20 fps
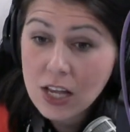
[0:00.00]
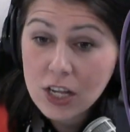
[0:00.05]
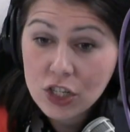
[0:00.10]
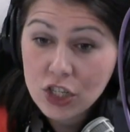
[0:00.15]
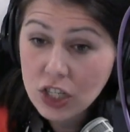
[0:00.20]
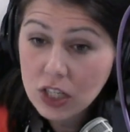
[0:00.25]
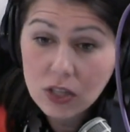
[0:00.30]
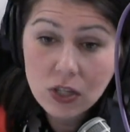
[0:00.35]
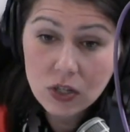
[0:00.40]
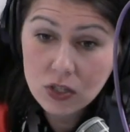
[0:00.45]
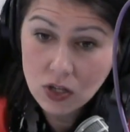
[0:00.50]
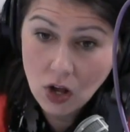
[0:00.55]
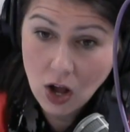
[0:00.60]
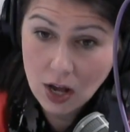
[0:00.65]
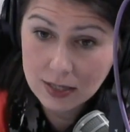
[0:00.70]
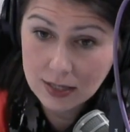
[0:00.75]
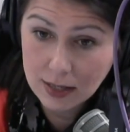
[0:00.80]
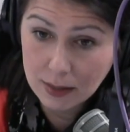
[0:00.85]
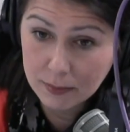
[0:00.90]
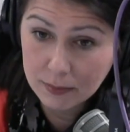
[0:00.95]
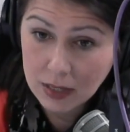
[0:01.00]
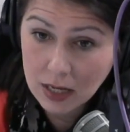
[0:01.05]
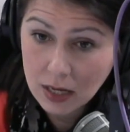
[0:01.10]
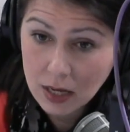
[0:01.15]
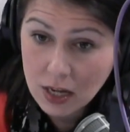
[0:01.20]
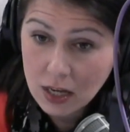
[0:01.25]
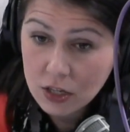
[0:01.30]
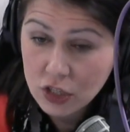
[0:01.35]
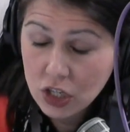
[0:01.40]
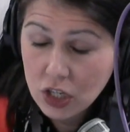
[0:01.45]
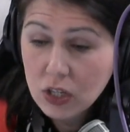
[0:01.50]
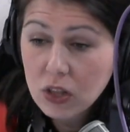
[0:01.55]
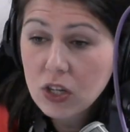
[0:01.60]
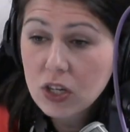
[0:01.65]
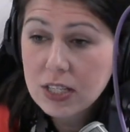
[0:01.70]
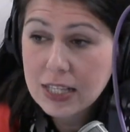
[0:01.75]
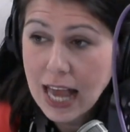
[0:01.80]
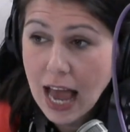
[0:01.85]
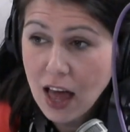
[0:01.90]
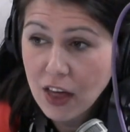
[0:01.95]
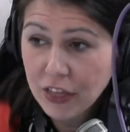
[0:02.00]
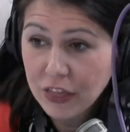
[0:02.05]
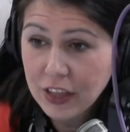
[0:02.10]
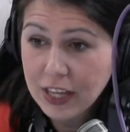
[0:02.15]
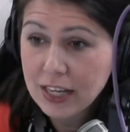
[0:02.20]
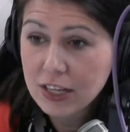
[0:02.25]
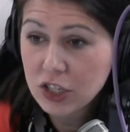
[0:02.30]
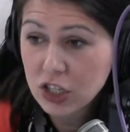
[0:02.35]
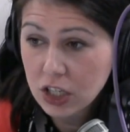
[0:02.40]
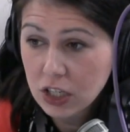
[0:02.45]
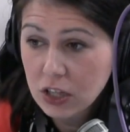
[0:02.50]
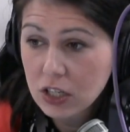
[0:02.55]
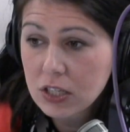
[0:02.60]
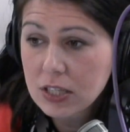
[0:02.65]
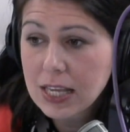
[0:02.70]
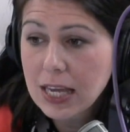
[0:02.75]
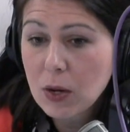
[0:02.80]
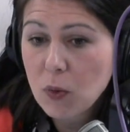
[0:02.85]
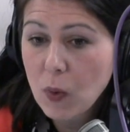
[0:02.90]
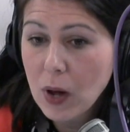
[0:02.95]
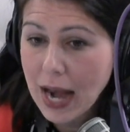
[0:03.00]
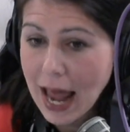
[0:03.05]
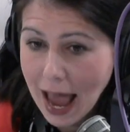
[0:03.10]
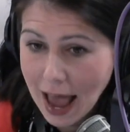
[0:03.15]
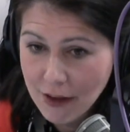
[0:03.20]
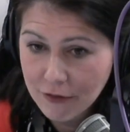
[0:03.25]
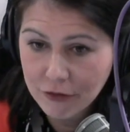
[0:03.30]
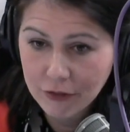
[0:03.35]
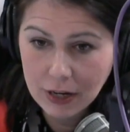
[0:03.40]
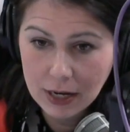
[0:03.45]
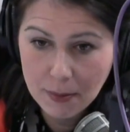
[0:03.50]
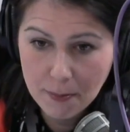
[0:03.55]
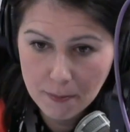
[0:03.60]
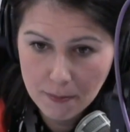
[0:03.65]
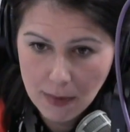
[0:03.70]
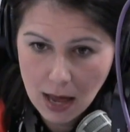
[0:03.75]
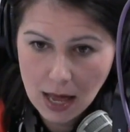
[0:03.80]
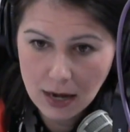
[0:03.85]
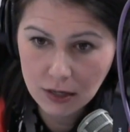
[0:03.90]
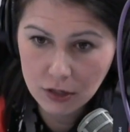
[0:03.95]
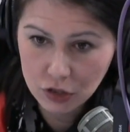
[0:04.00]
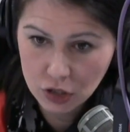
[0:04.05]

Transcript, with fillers: She looks awesome. She's gorgeous. She looks healthy. She looks like what every El- model